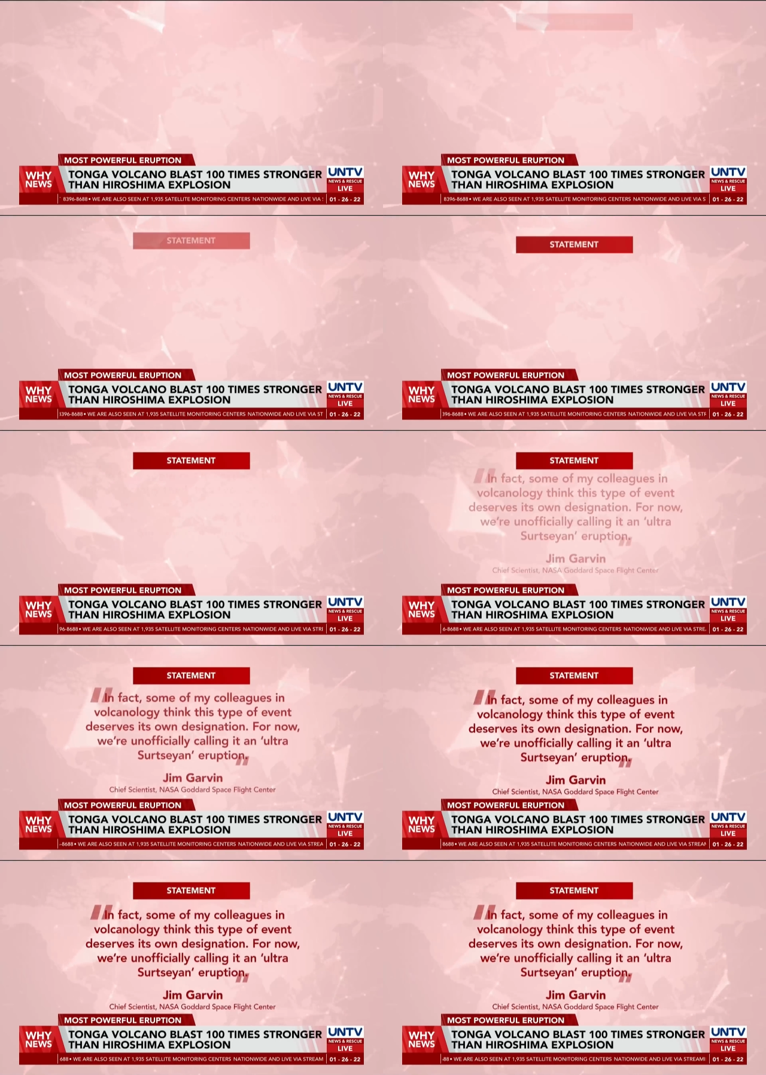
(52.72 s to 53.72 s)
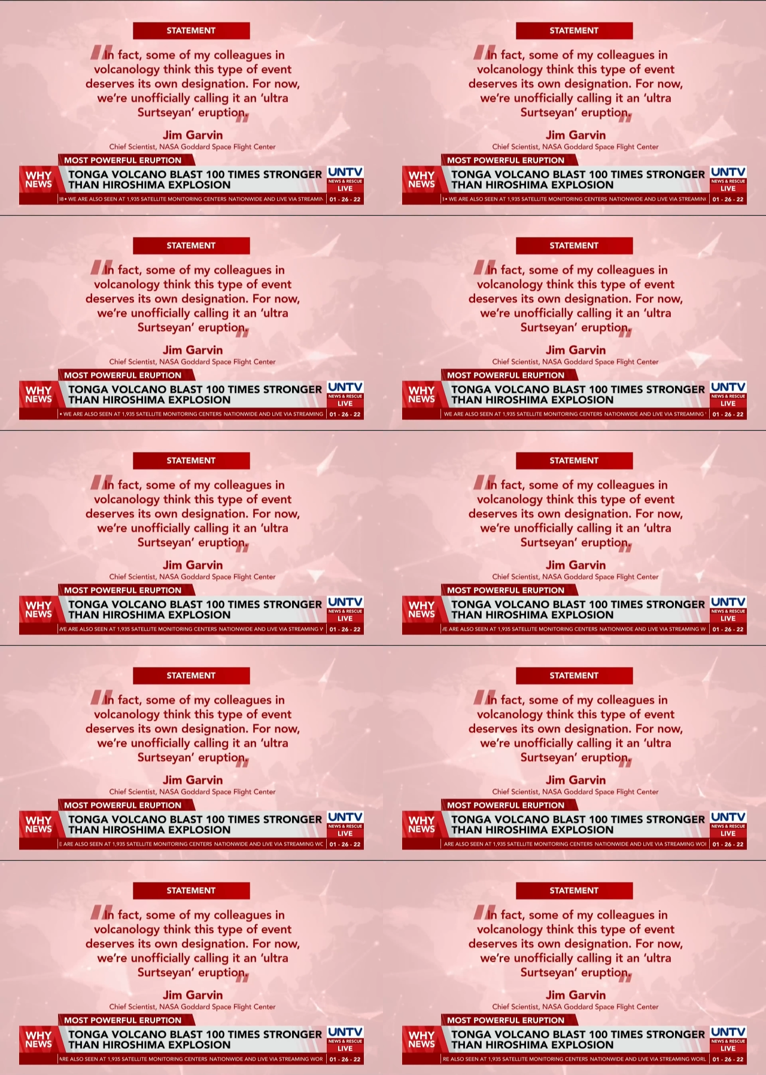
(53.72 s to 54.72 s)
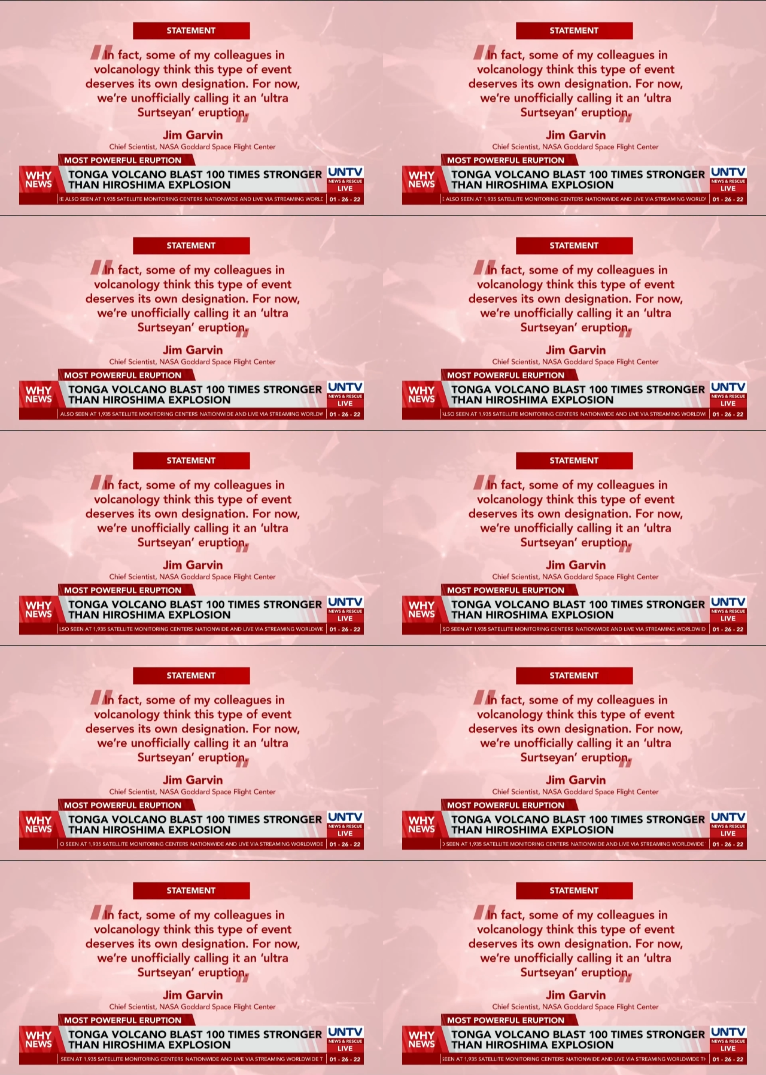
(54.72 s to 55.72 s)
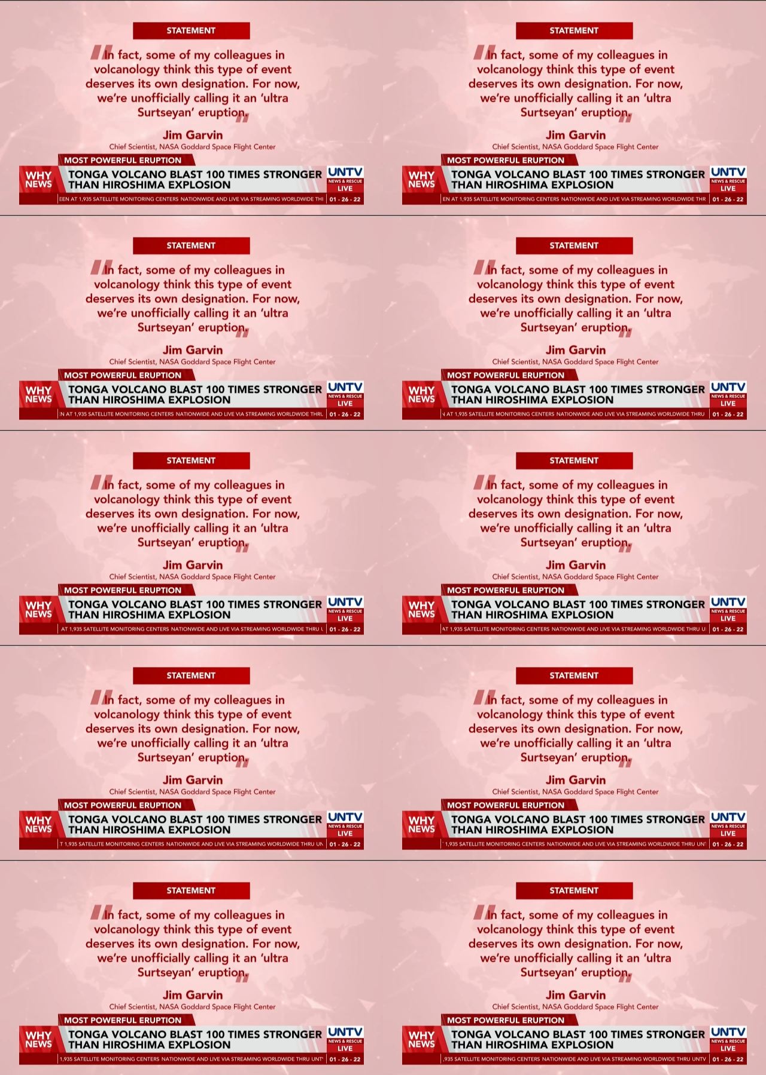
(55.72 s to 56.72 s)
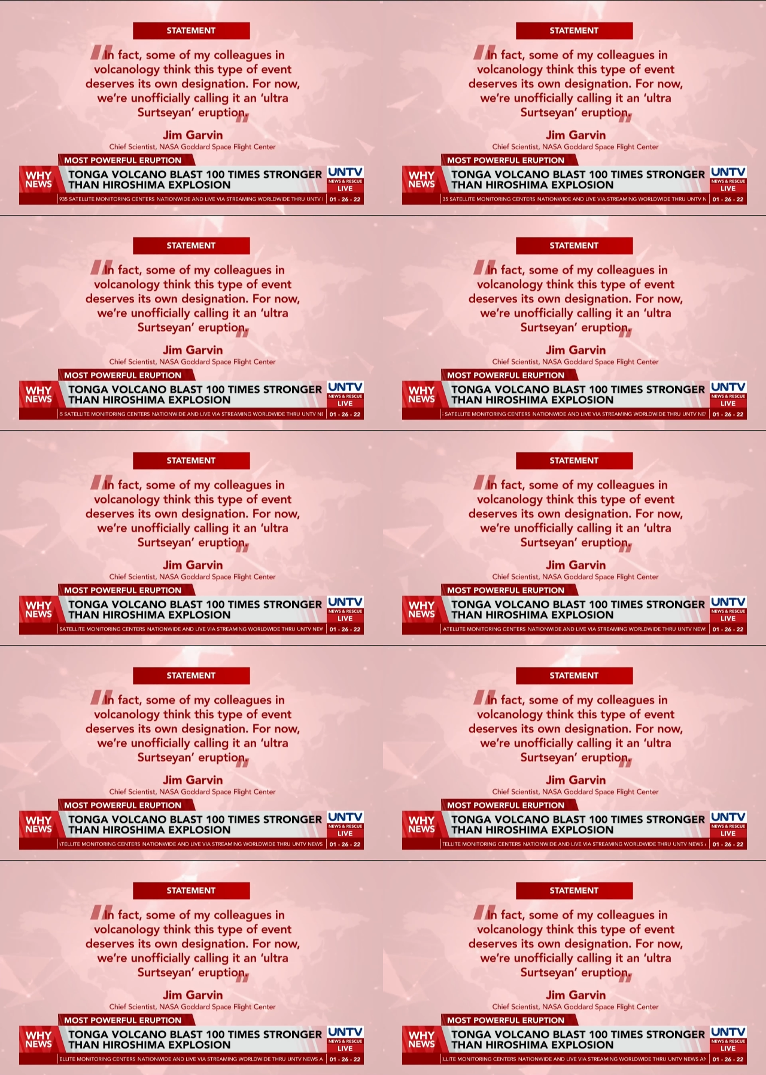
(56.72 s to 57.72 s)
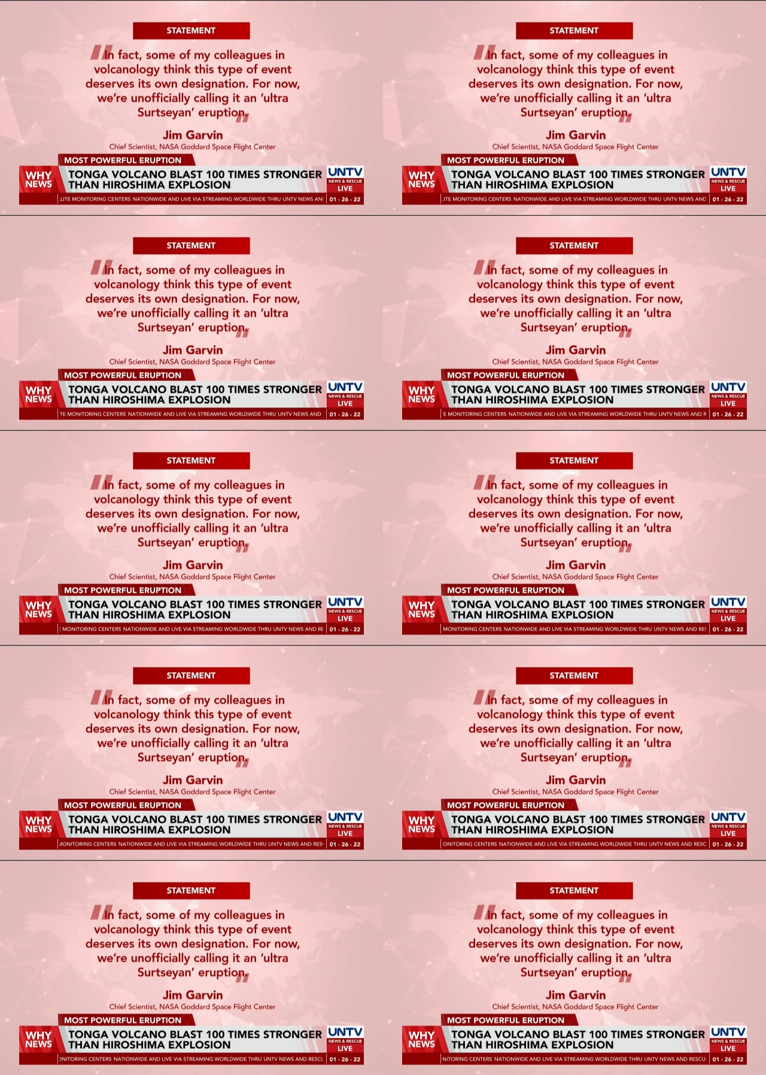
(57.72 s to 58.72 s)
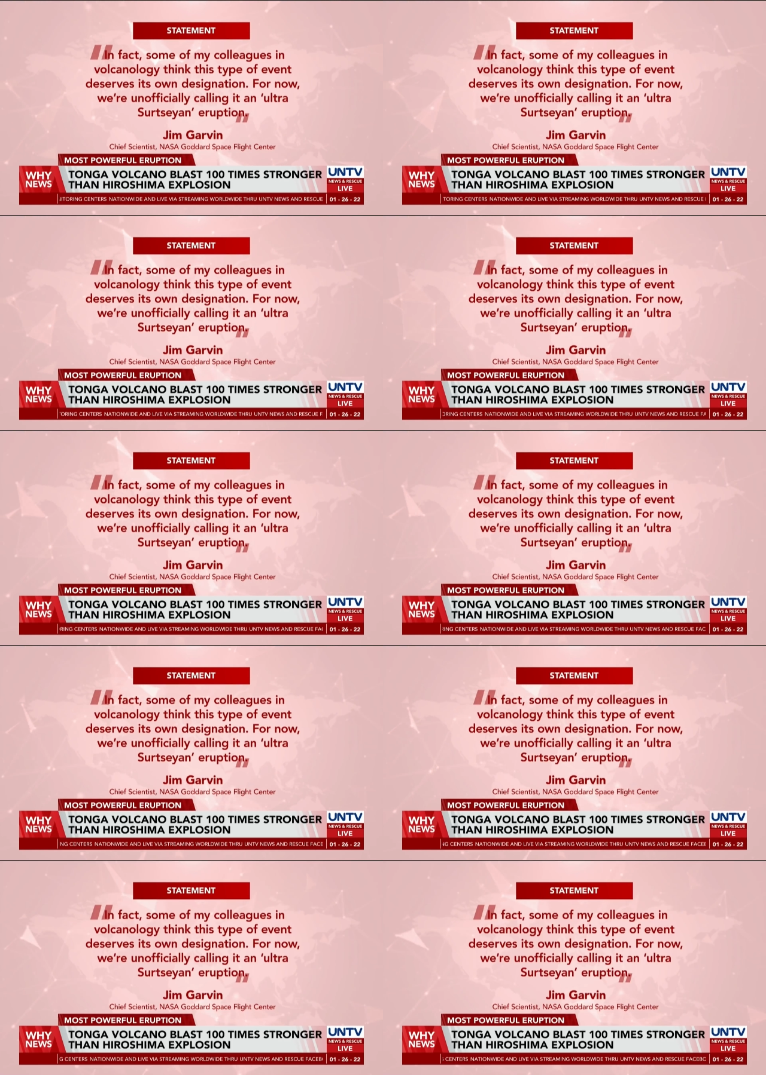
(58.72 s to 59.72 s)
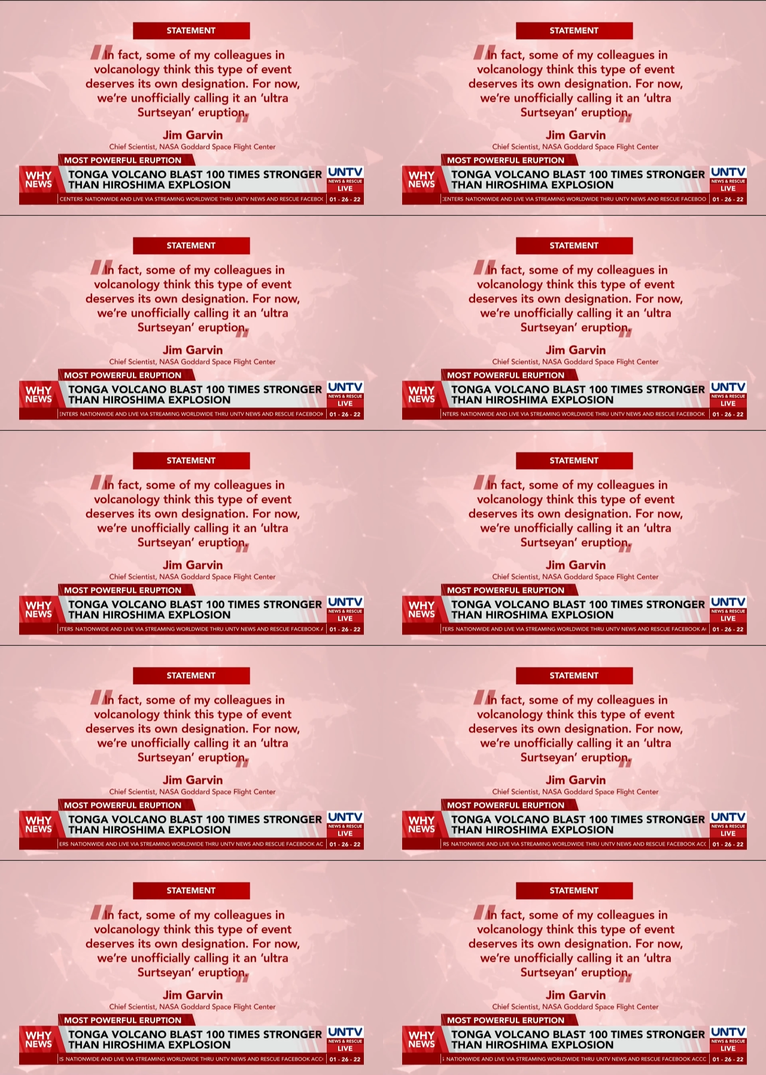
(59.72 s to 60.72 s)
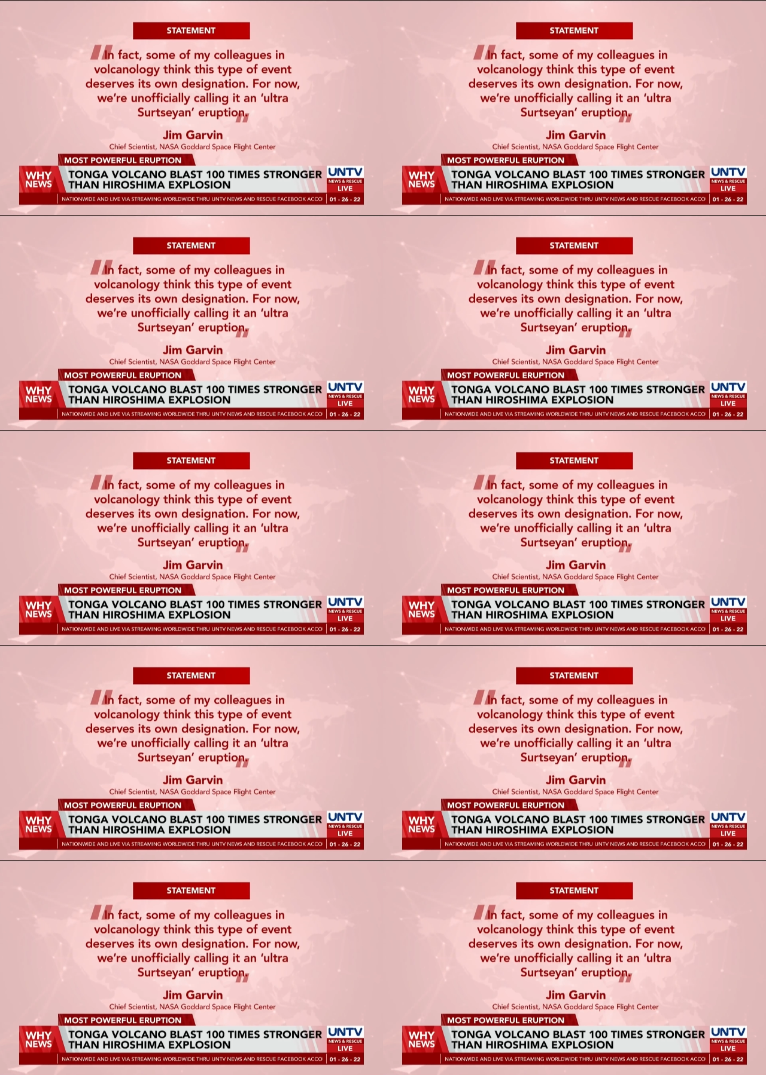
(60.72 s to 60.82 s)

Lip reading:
(no speaker visible)